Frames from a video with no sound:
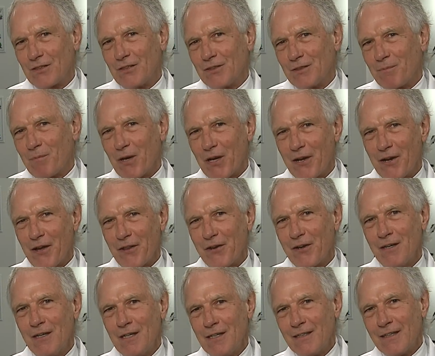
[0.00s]
there's about
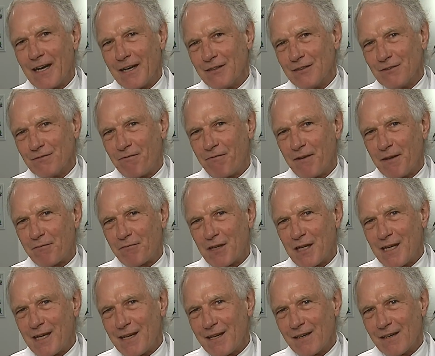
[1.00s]
another
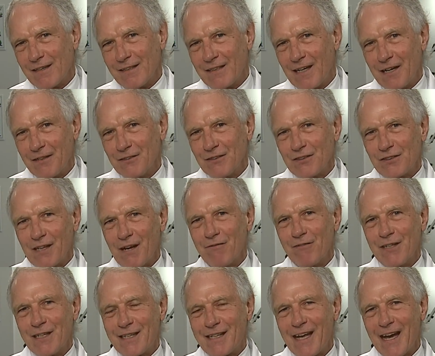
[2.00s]
150,
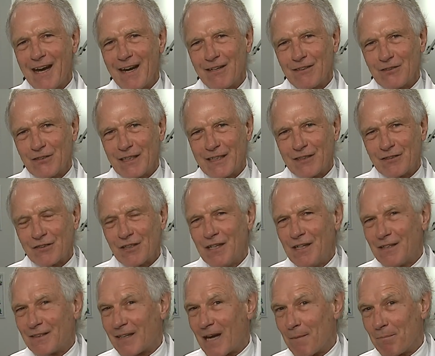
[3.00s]
170 uh, calories.
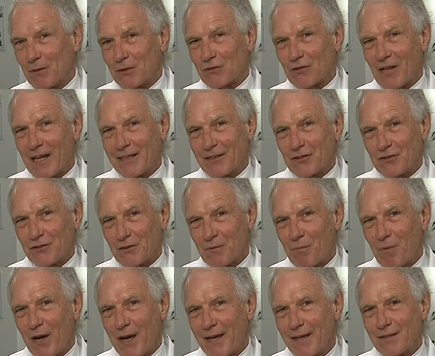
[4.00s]
A couple of slices of
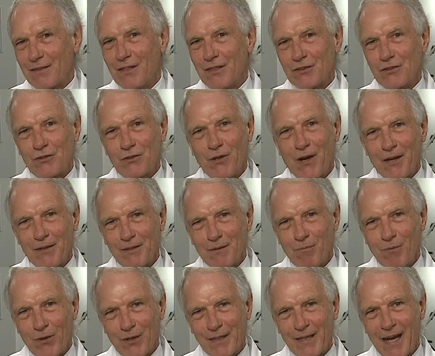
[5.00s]
bread, there's 200
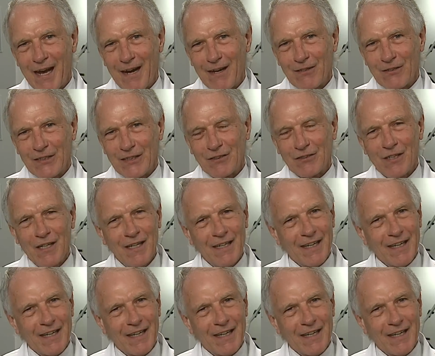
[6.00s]
more calories.